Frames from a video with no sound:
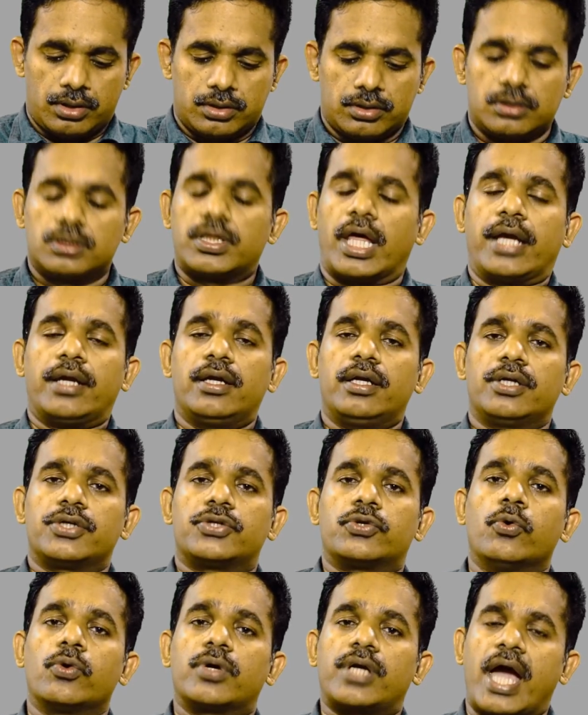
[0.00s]
Then
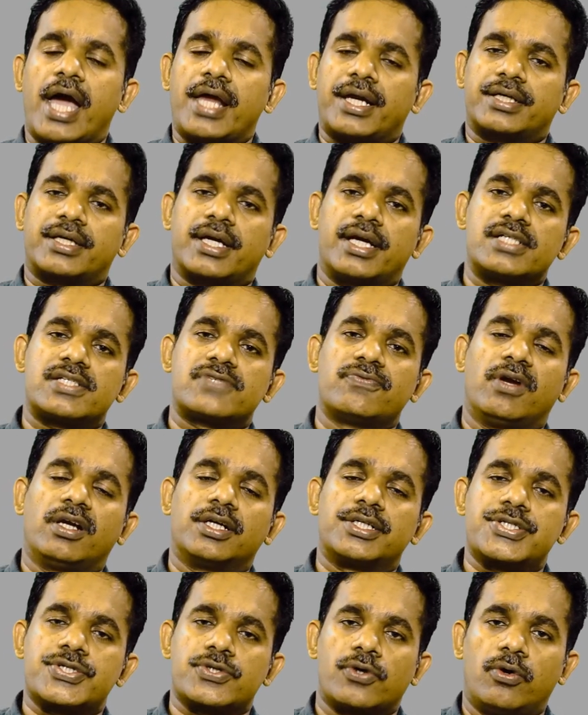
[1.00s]
2 characters
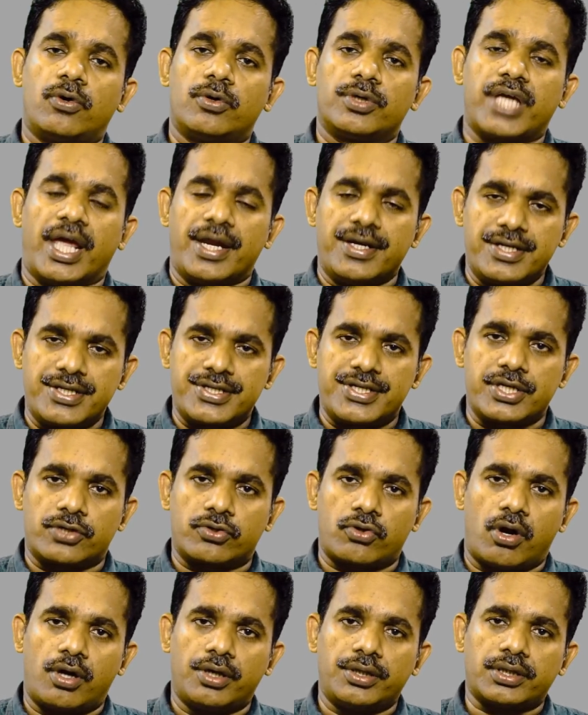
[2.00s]
will show entity
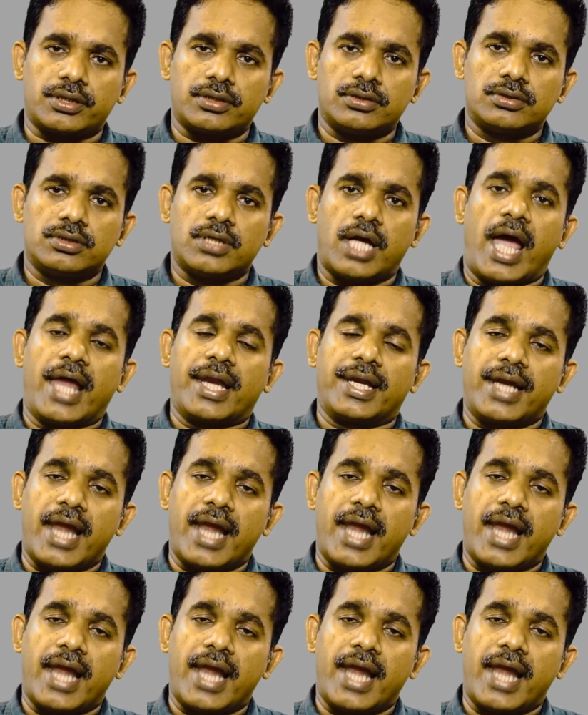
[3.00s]
code, and